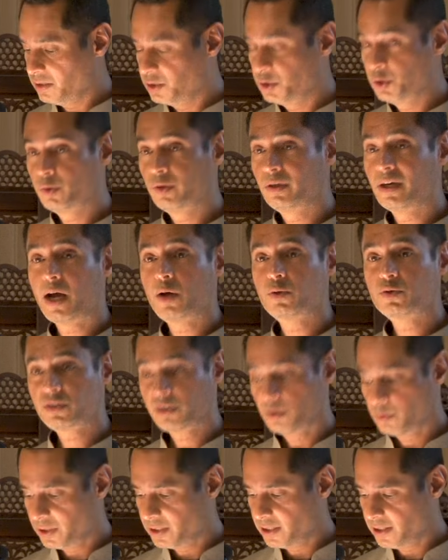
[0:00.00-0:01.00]
You renounce
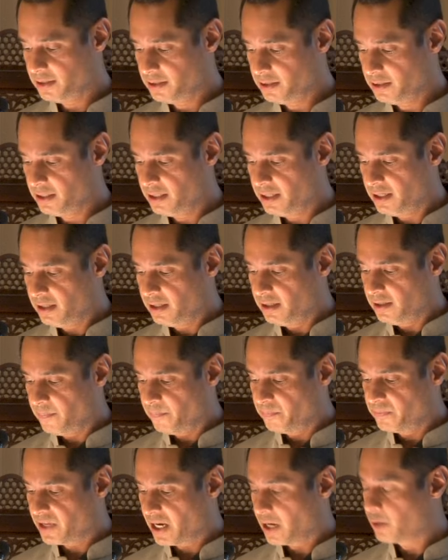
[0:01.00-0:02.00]
your watan,
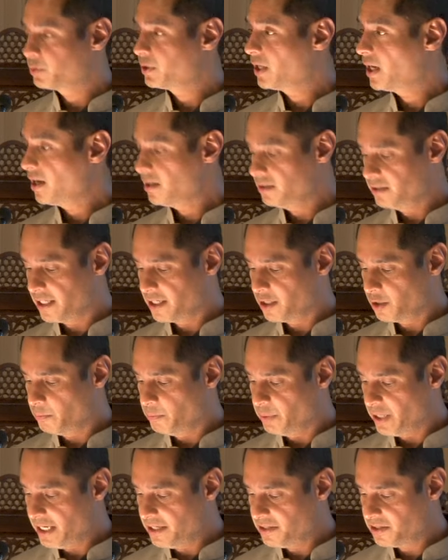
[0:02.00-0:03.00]
awtan that are
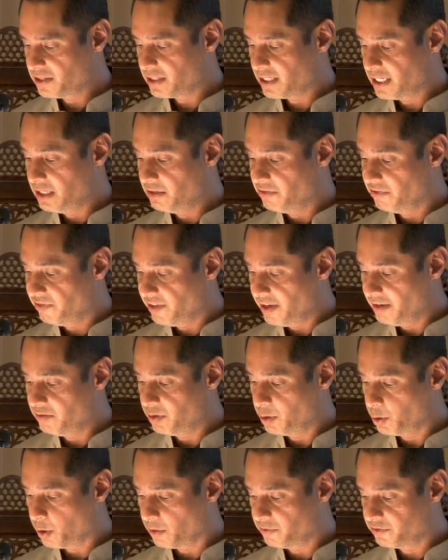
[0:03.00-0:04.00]
base, in
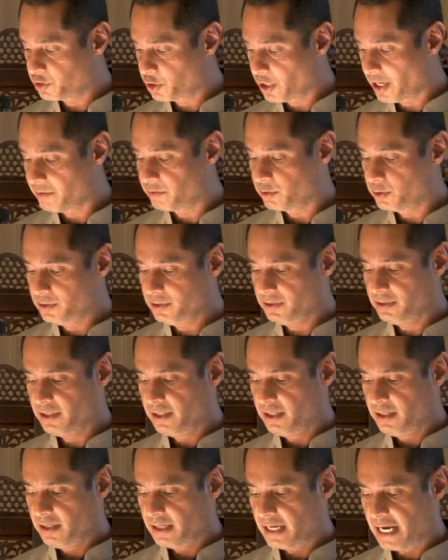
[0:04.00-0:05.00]
favor of travel
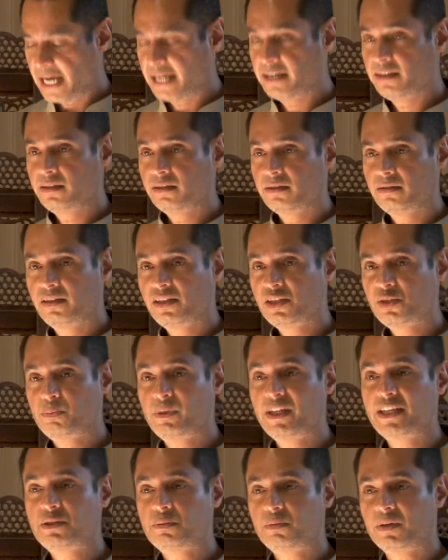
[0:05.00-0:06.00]
and
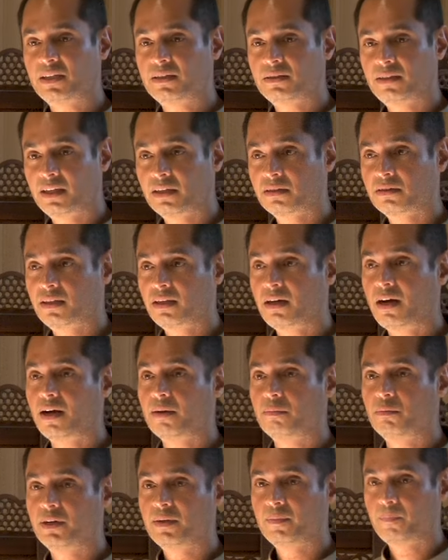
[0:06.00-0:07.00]
displacement,
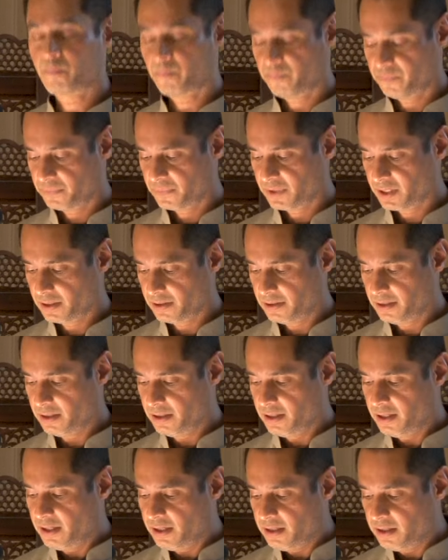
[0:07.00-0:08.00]
iqtirab.
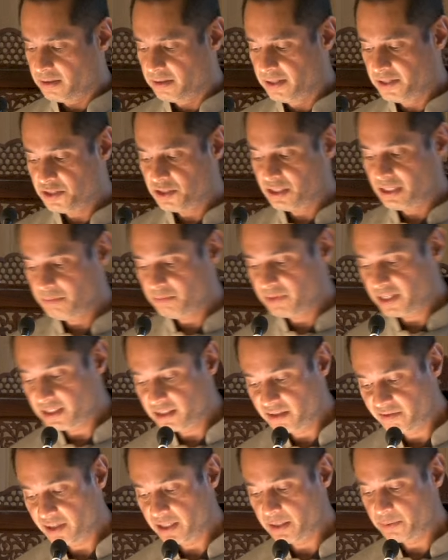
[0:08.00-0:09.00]
This theme
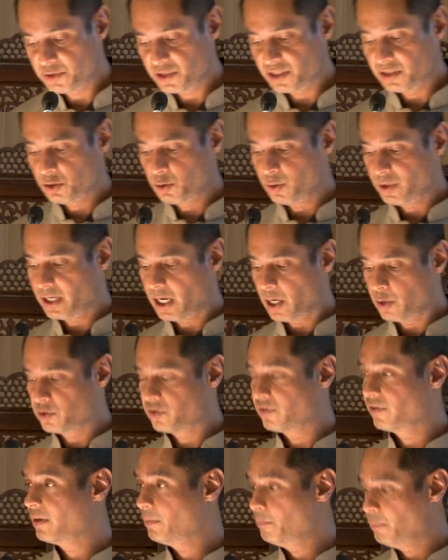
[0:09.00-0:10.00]
then develops into
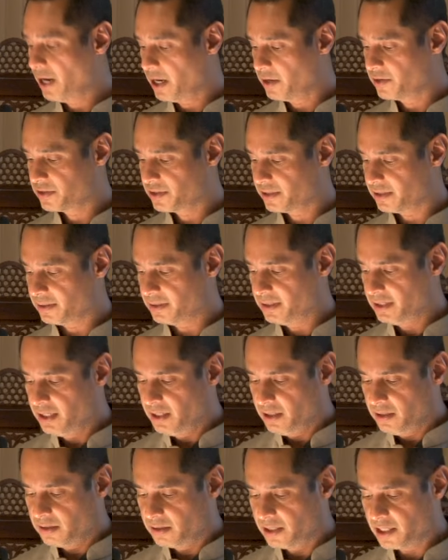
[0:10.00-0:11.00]
accounts of comparison.
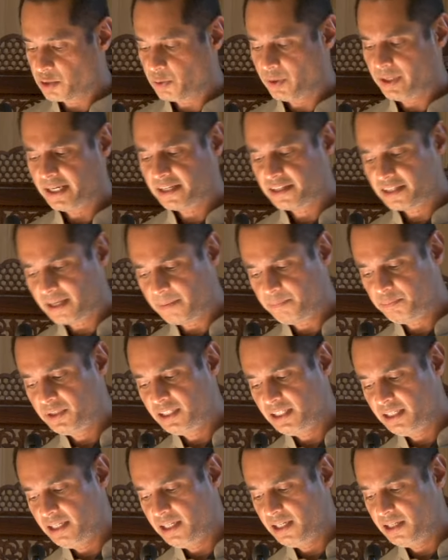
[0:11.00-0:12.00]
Does one accept
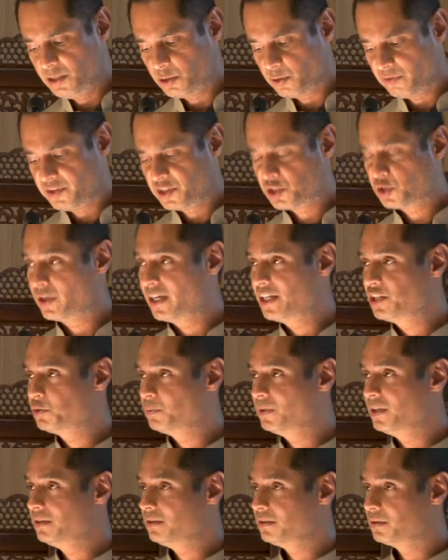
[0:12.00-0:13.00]
the ease of
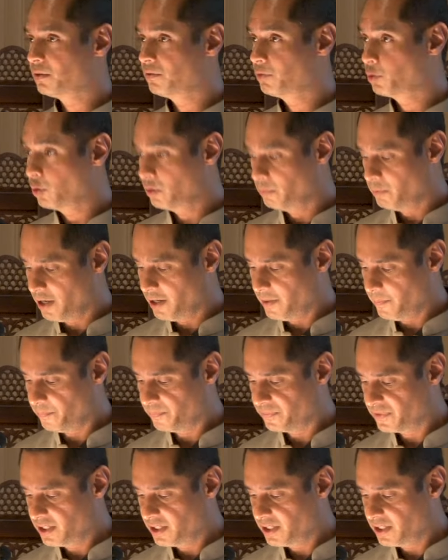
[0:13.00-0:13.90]
estrangement, of ghurba,